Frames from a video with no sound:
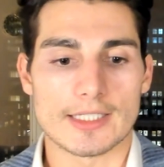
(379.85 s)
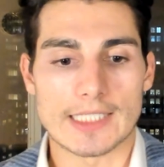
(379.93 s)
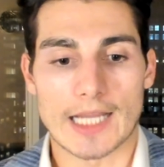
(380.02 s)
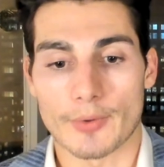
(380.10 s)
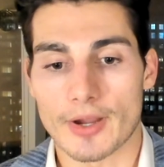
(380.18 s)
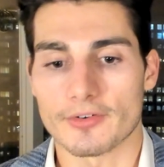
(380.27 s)

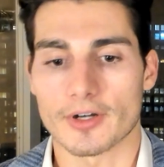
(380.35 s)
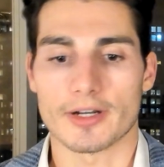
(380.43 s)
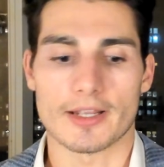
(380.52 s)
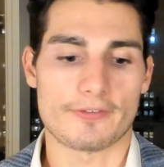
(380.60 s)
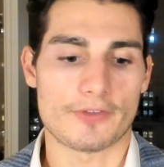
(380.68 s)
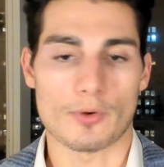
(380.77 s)
However,
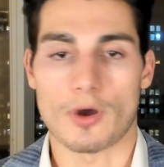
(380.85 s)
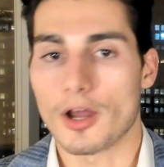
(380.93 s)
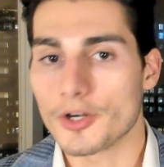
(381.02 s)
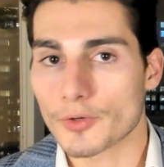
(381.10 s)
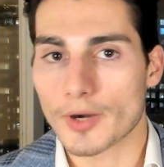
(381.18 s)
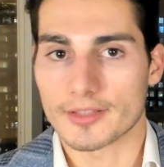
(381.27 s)
if you
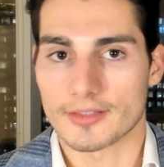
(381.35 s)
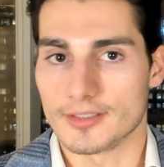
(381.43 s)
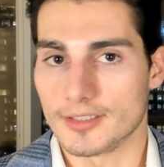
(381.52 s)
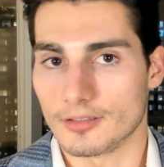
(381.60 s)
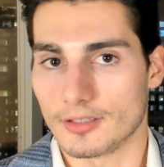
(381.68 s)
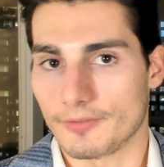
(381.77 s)
underwrite the
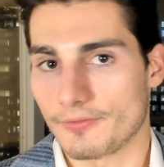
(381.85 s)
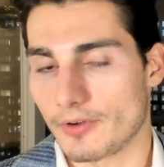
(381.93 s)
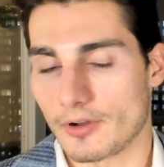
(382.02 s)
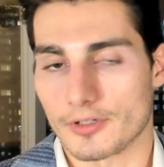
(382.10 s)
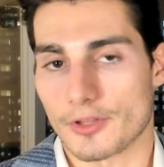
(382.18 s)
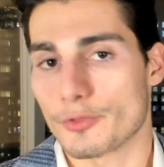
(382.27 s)
deal
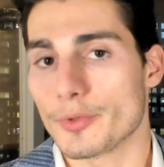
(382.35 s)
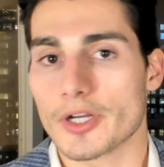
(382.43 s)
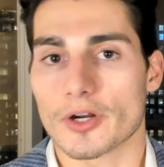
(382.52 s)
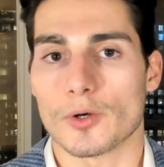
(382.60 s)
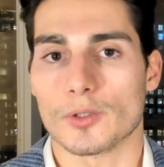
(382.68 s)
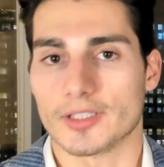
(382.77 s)
on a
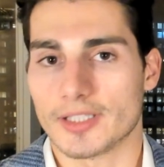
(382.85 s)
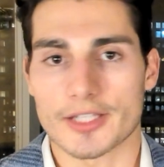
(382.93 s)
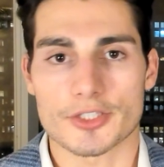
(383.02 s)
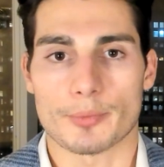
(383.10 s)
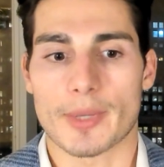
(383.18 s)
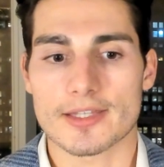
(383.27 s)
3-year hold and
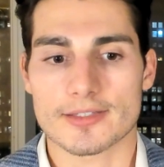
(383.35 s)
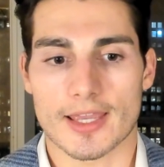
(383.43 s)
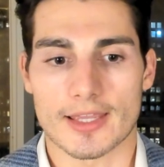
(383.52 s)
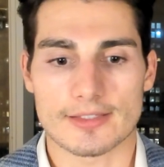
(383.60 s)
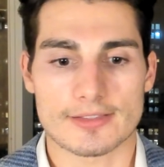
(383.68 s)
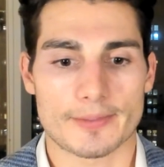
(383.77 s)
that's your base
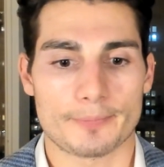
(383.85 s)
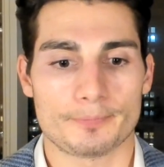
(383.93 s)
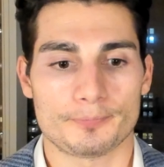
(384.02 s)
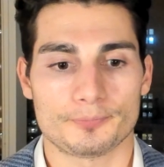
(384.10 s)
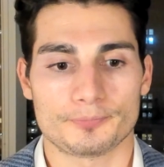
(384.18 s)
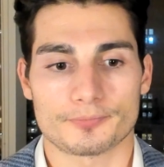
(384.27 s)
case,
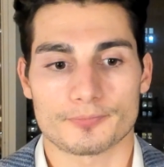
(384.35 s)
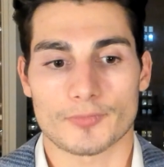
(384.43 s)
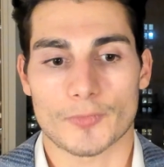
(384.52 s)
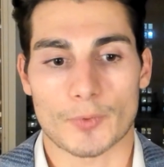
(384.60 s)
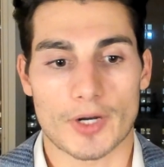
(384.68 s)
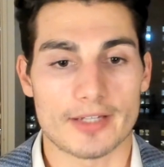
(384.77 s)

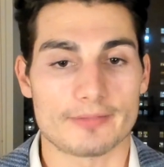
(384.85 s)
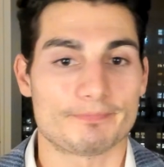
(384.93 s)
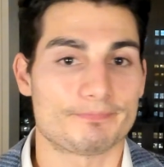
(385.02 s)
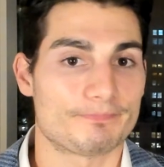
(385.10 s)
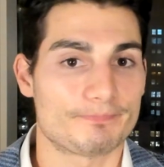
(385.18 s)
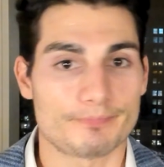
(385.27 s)
right?
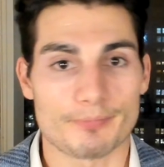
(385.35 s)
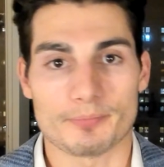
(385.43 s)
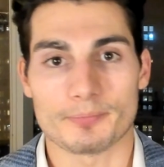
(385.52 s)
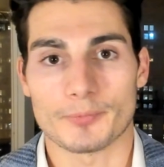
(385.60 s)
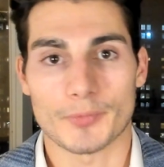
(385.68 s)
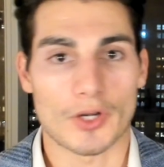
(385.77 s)

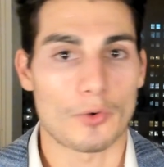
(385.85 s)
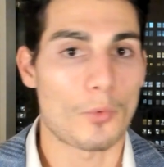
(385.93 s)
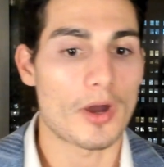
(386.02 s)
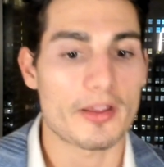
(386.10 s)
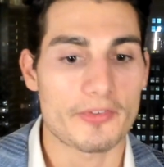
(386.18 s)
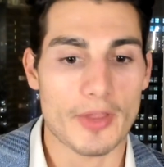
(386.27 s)

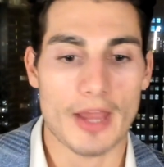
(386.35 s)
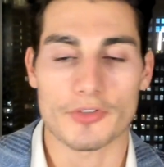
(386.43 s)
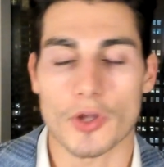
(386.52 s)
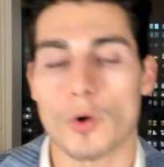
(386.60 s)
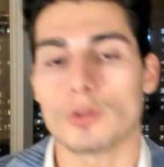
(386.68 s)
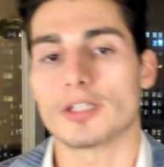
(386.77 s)
What if you have
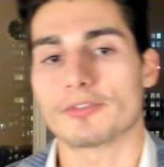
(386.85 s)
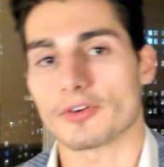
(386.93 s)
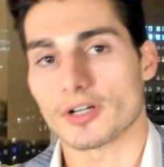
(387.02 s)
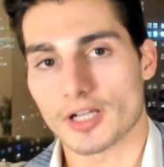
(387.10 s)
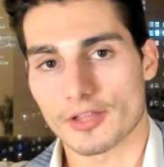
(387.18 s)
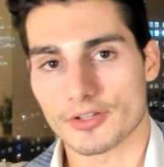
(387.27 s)
to hold it
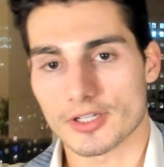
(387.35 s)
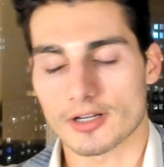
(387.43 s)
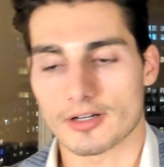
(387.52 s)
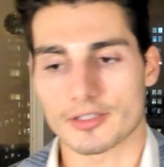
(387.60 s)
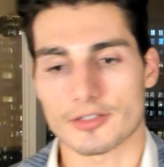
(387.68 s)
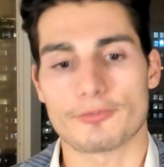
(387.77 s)
for another year
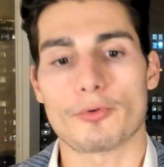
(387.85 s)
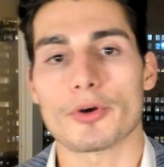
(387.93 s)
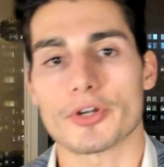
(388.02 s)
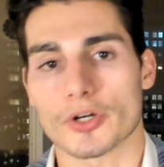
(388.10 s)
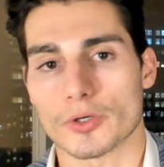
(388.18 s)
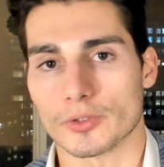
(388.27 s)
and it's a
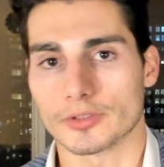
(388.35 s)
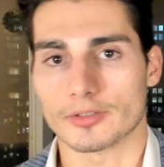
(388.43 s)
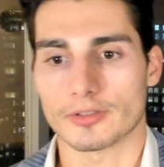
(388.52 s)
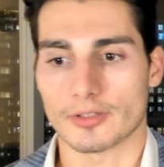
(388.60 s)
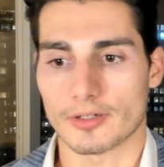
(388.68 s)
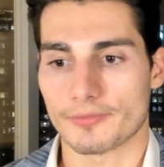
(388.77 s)
4-year hold
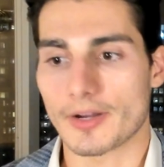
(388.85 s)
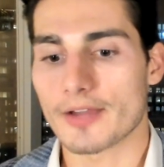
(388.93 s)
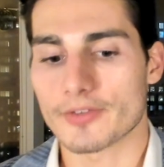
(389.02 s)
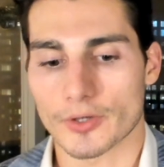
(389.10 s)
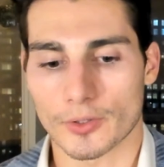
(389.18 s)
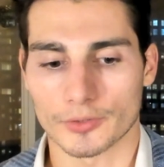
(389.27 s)
or a
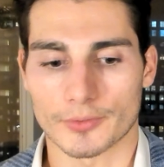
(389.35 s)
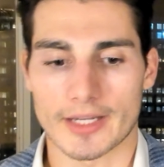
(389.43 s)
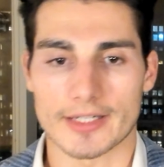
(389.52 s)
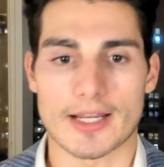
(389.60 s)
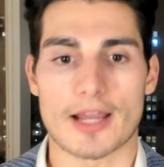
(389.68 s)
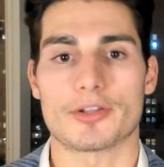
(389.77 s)
5-year hold,
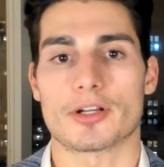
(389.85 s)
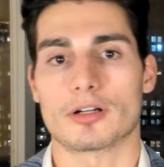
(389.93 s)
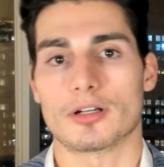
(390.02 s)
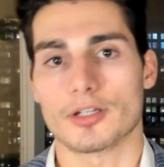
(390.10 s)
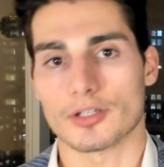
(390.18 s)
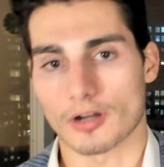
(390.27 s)
right? Now you're
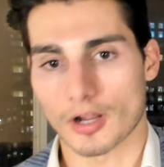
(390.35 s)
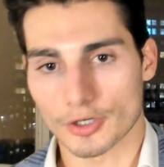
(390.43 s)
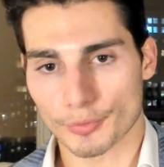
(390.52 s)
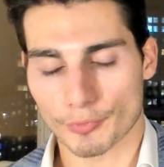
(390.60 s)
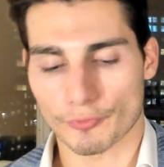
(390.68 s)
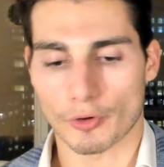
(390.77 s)

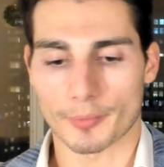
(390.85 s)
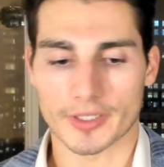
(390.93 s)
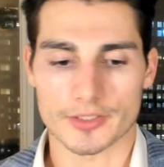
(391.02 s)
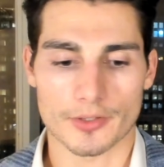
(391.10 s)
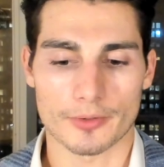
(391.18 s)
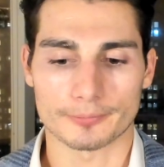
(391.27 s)

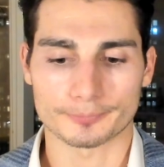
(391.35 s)
underperforming. So,